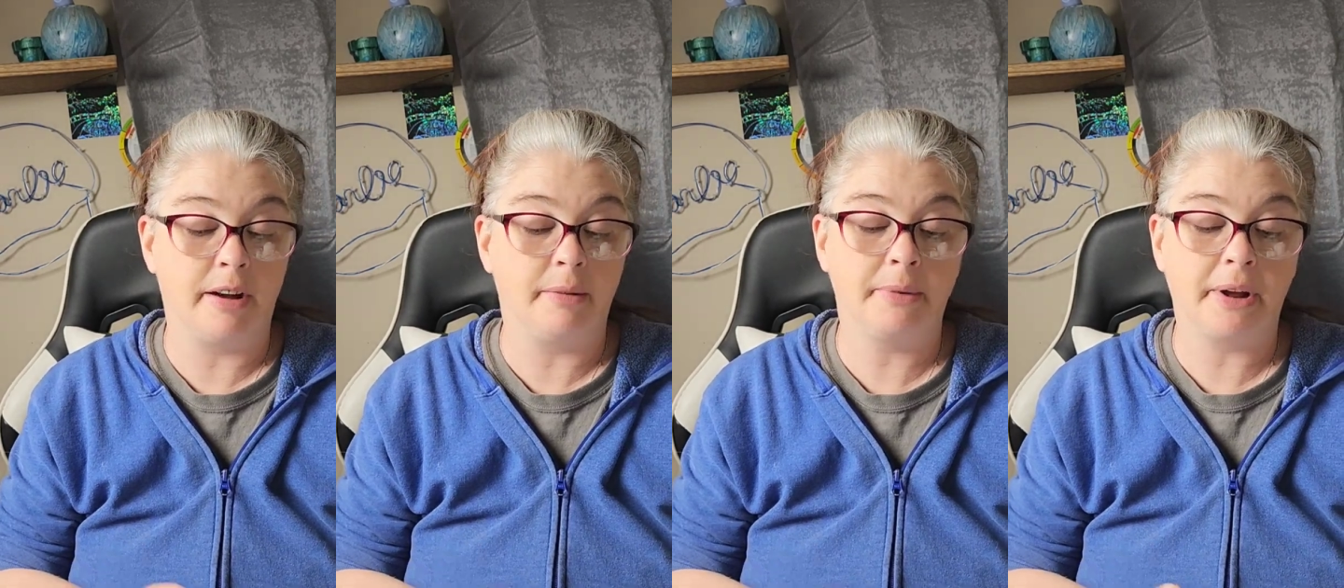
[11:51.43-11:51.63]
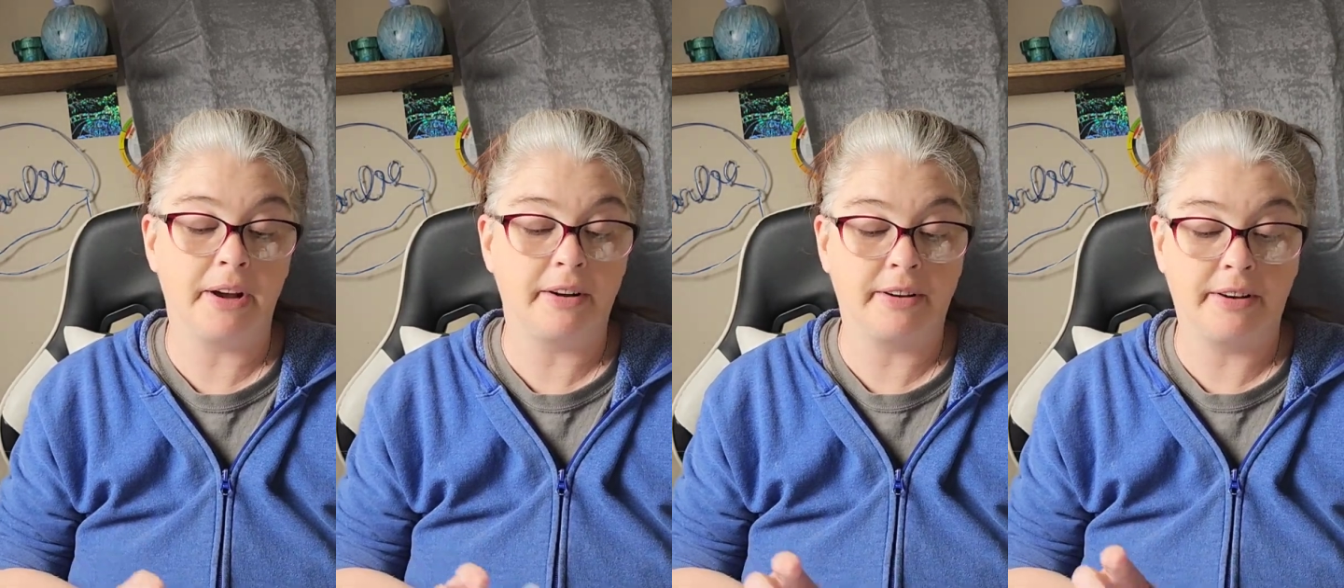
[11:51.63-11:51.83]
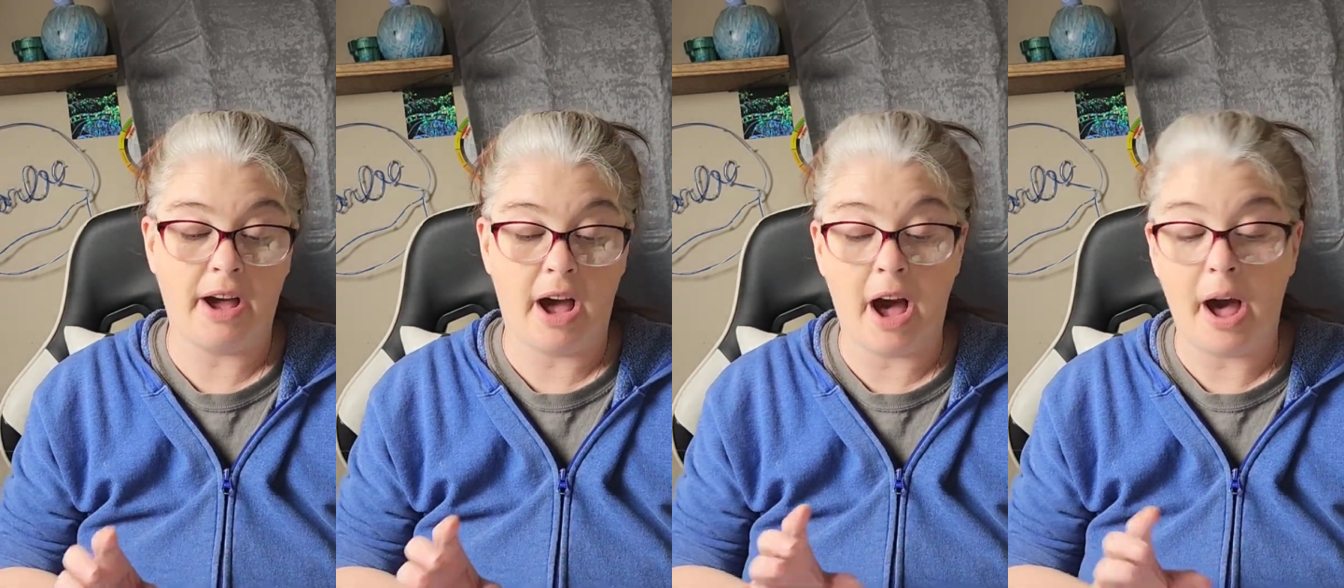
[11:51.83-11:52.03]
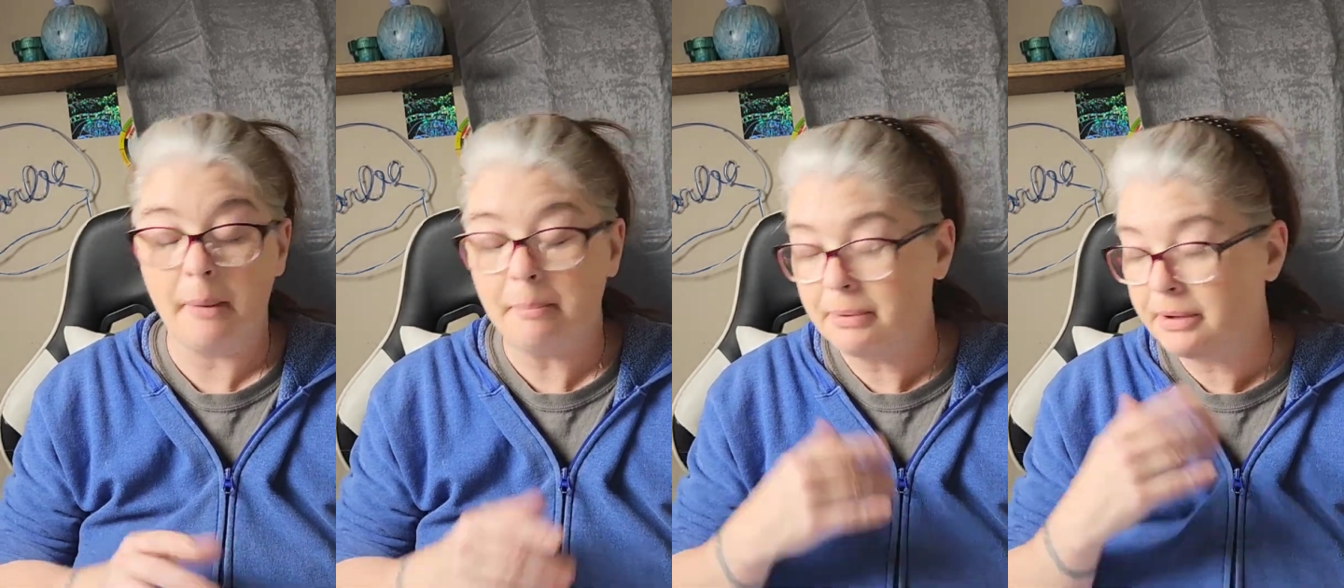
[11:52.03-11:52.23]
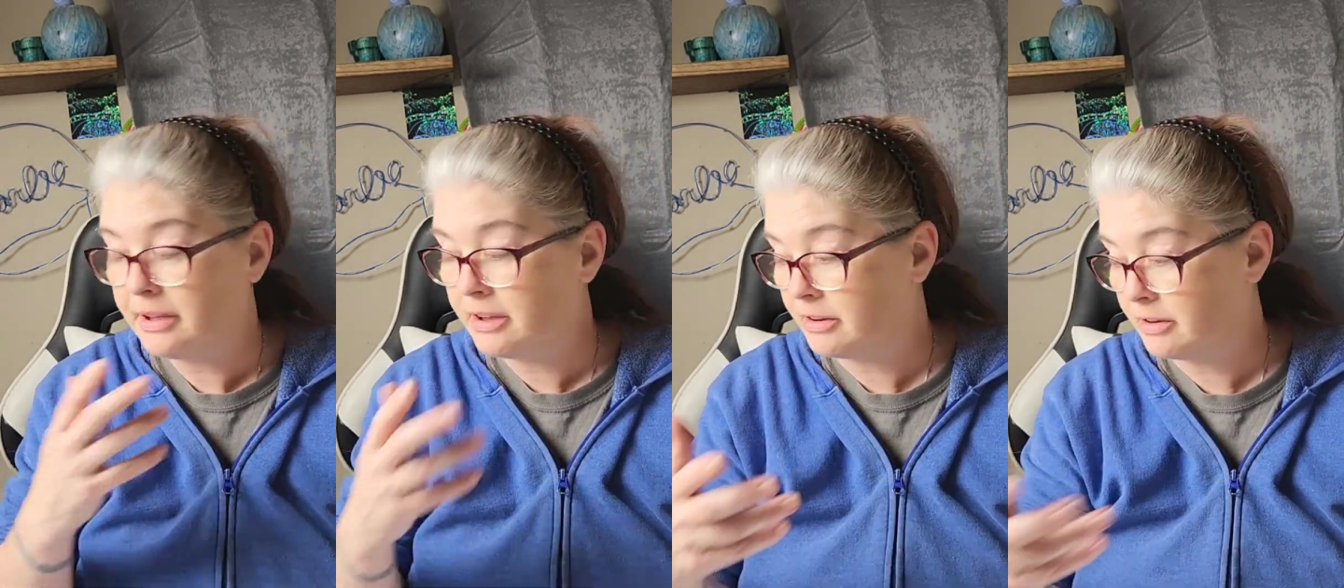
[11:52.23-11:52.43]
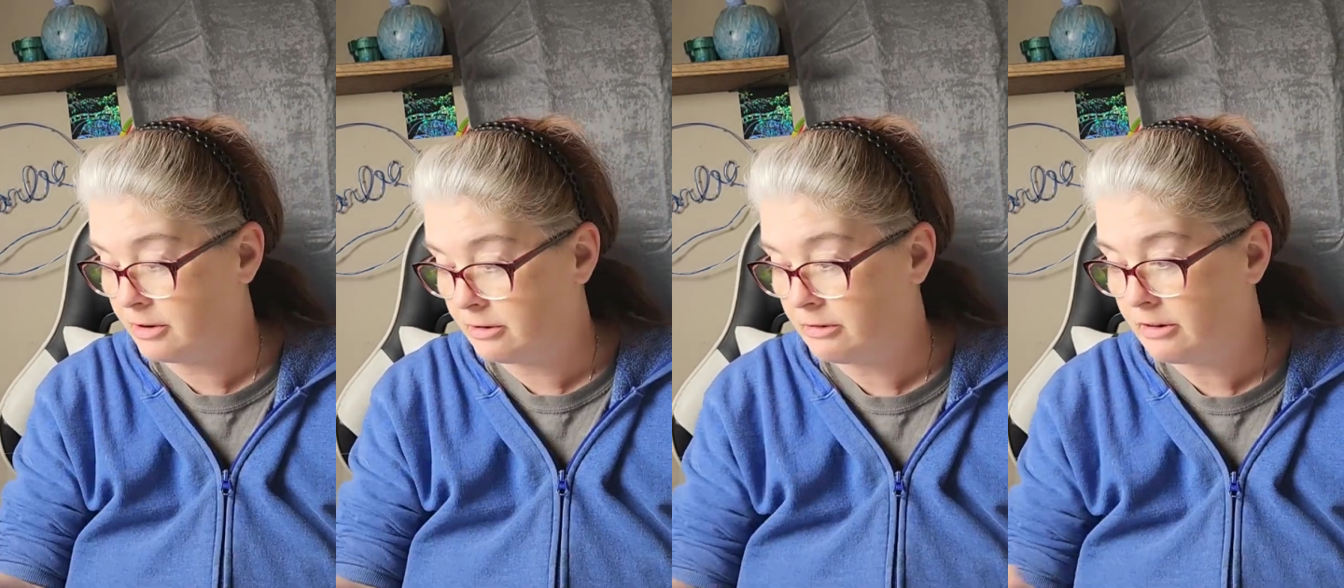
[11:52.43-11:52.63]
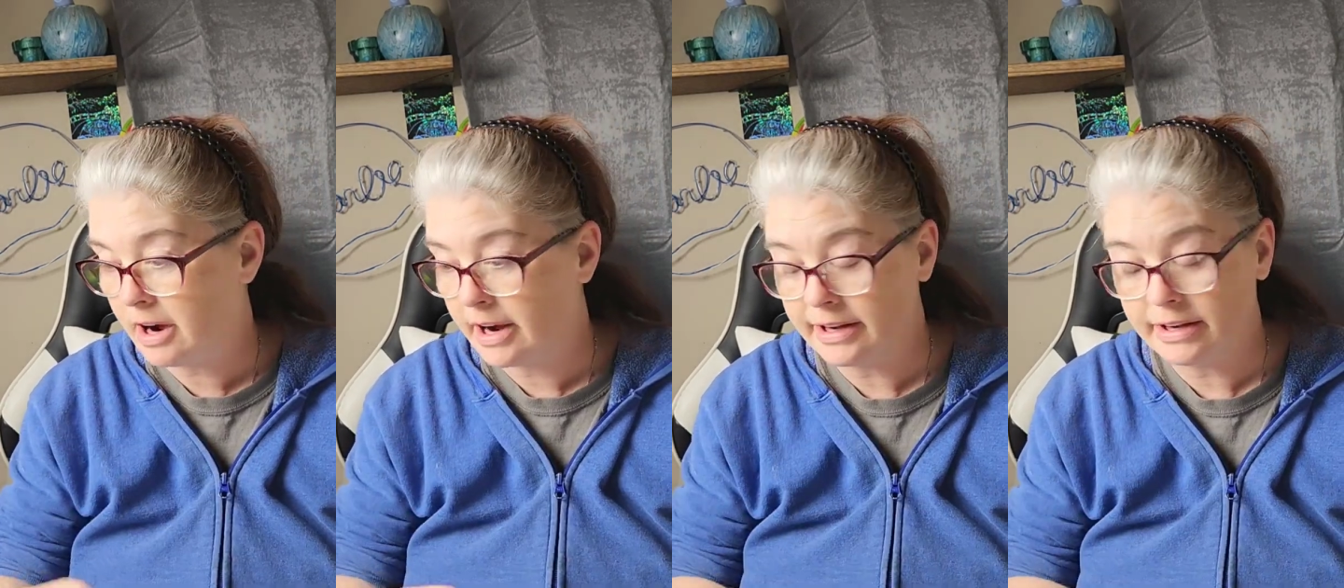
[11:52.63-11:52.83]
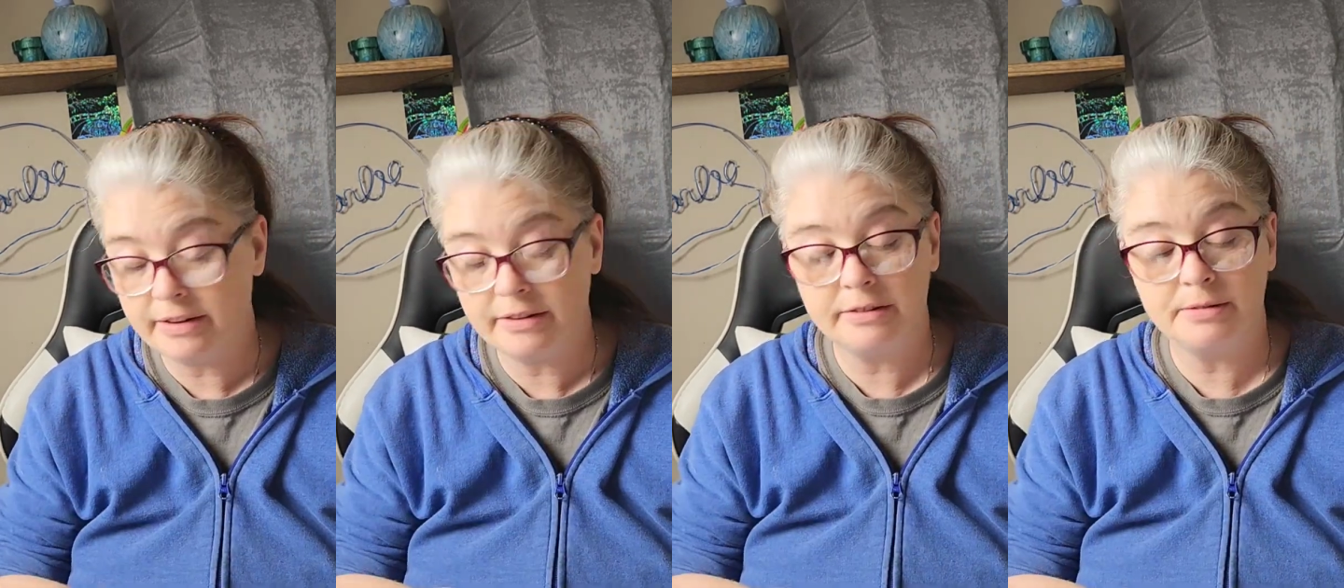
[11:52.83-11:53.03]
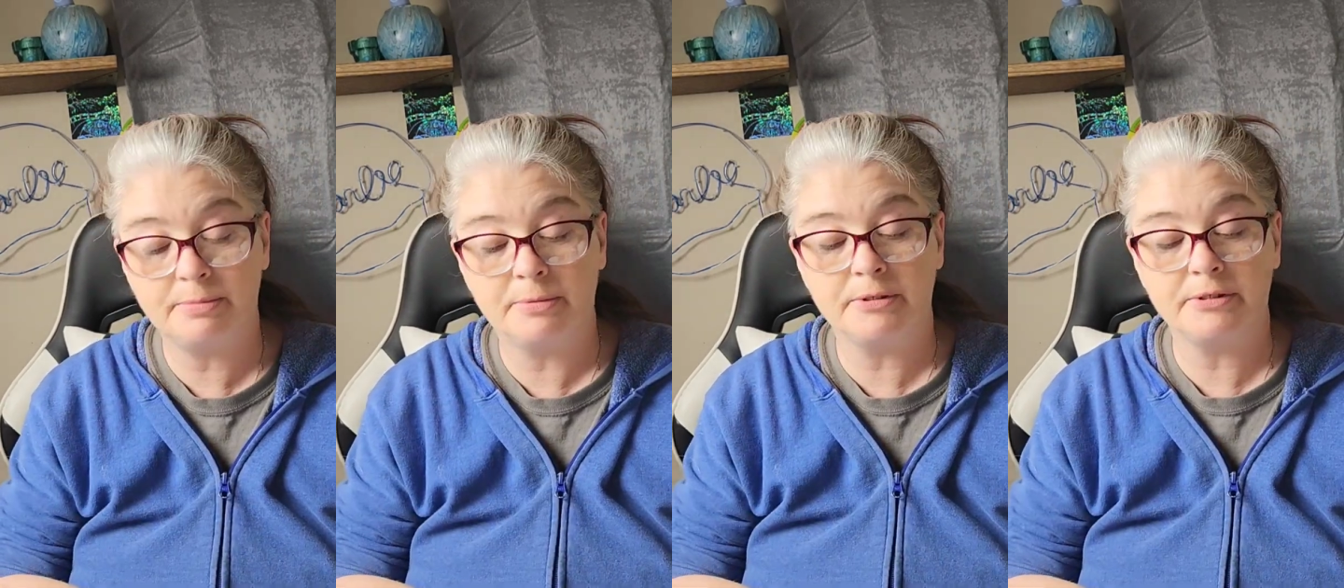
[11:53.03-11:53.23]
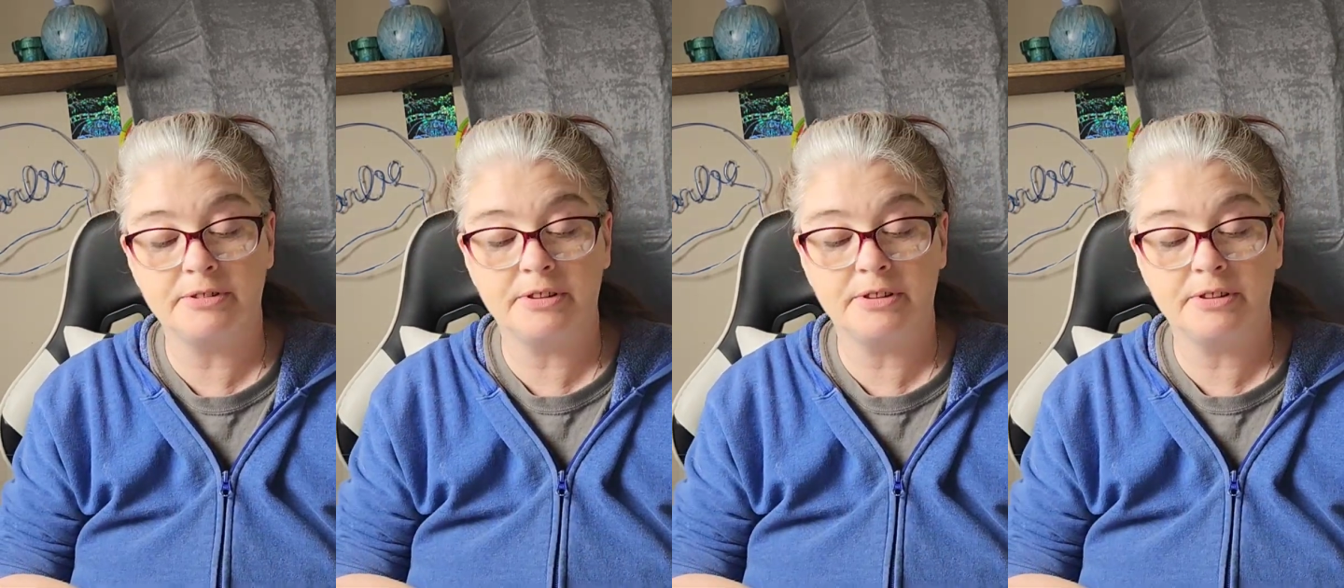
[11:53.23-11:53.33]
Now, I'm not copying her ideas